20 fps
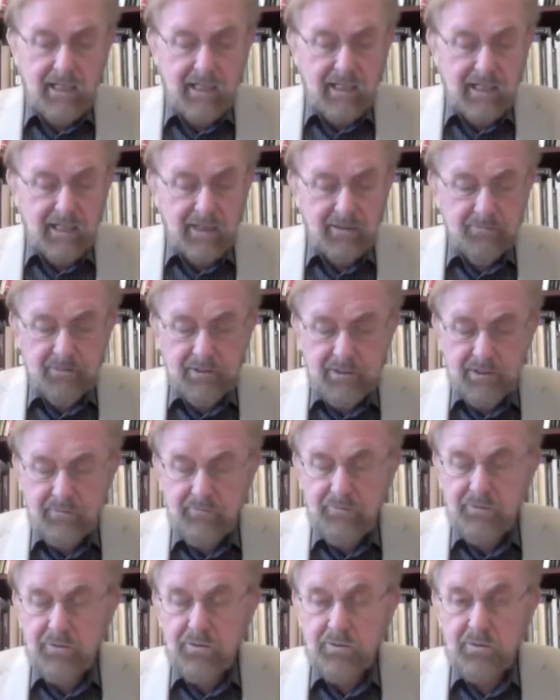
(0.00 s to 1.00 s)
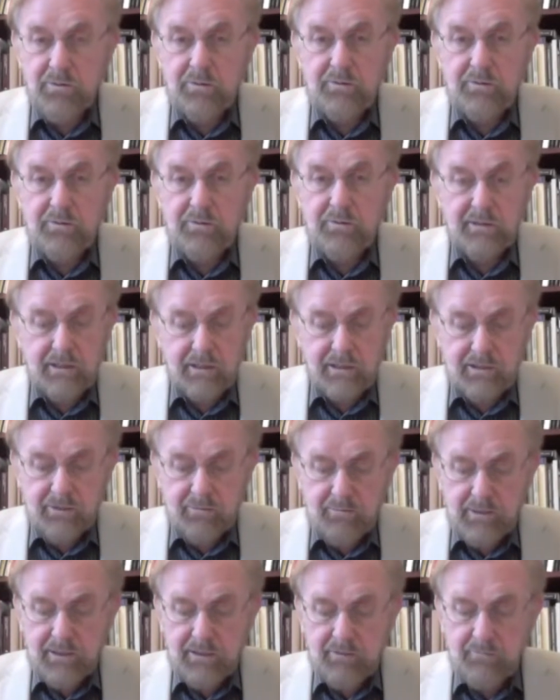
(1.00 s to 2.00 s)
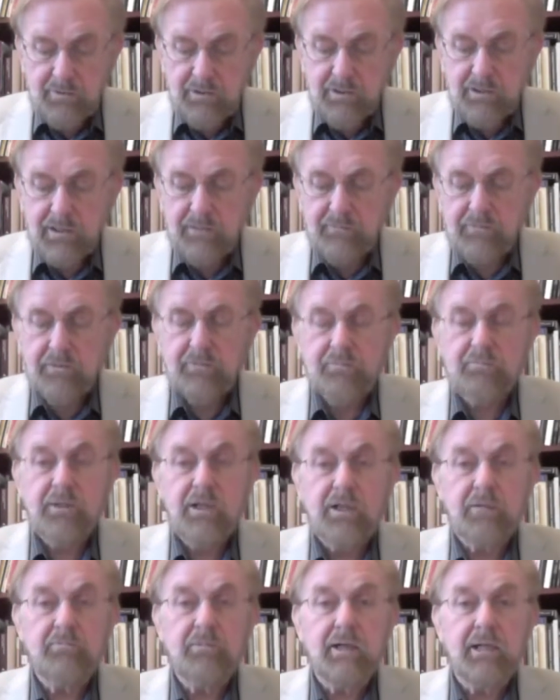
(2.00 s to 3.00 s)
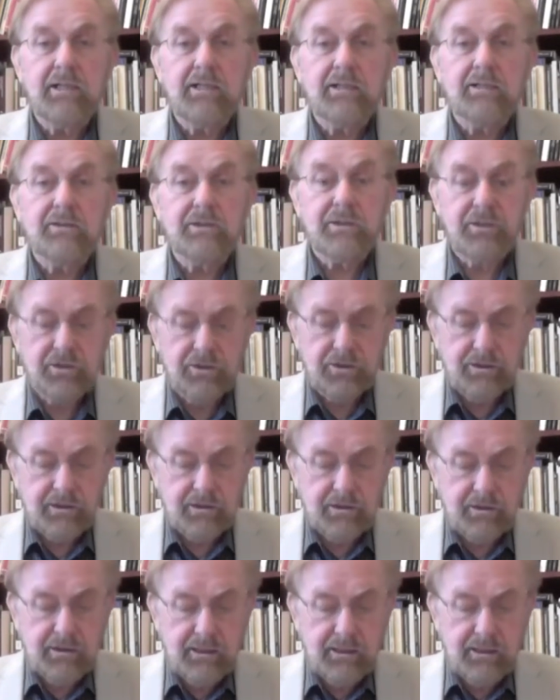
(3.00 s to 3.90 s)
I believe you, Dr. Bailey, would never have made my decision